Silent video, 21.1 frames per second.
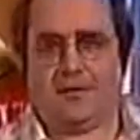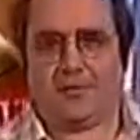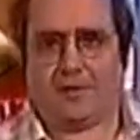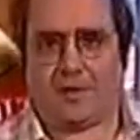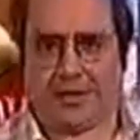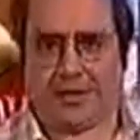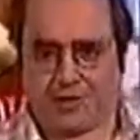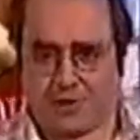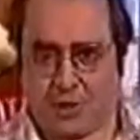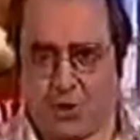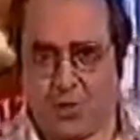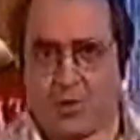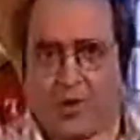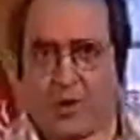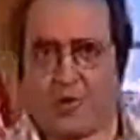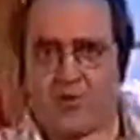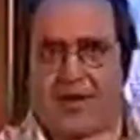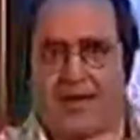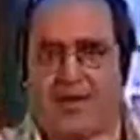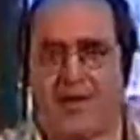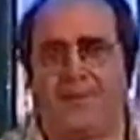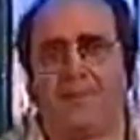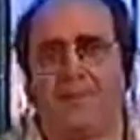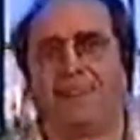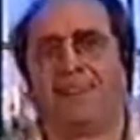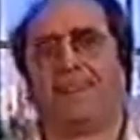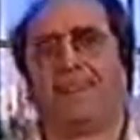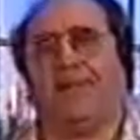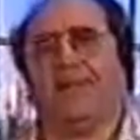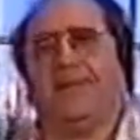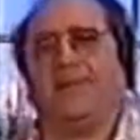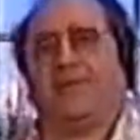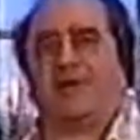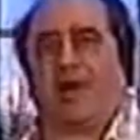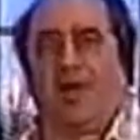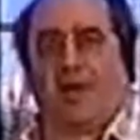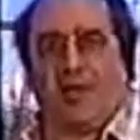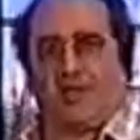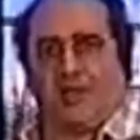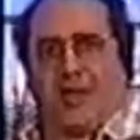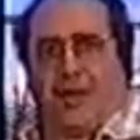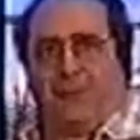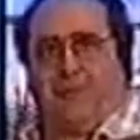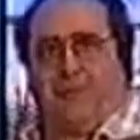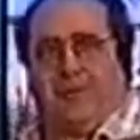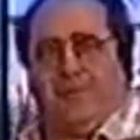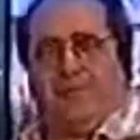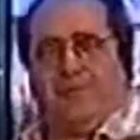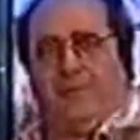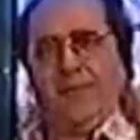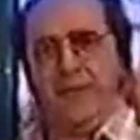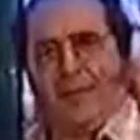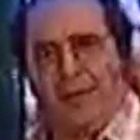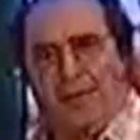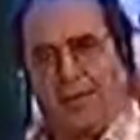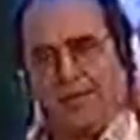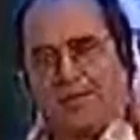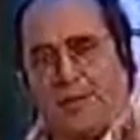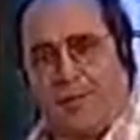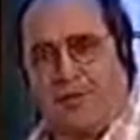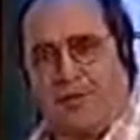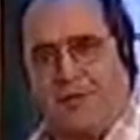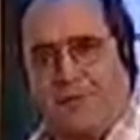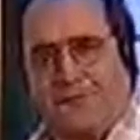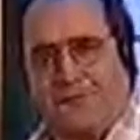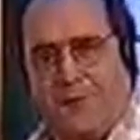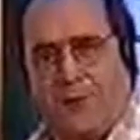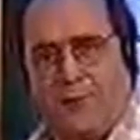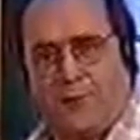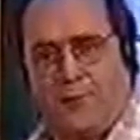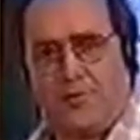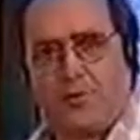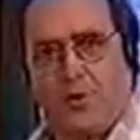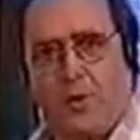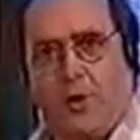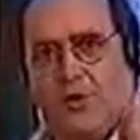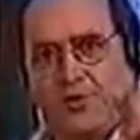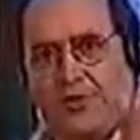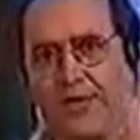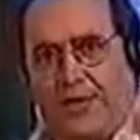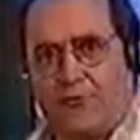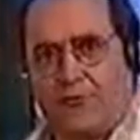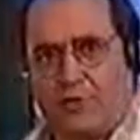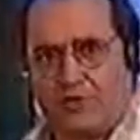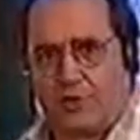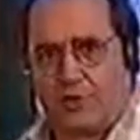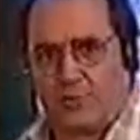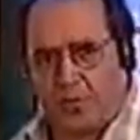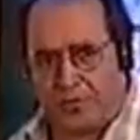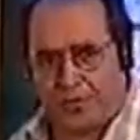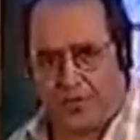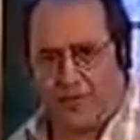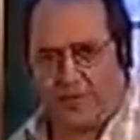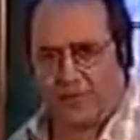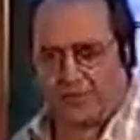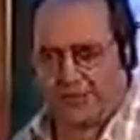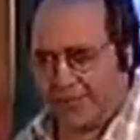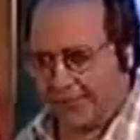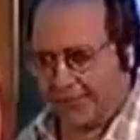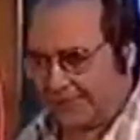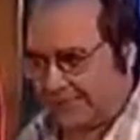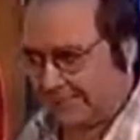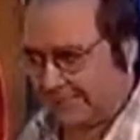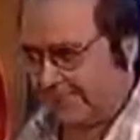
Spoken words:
You get two goes at it. Charlie Chaplin, W.C. Fields, or Ted Rogers. What's your answer?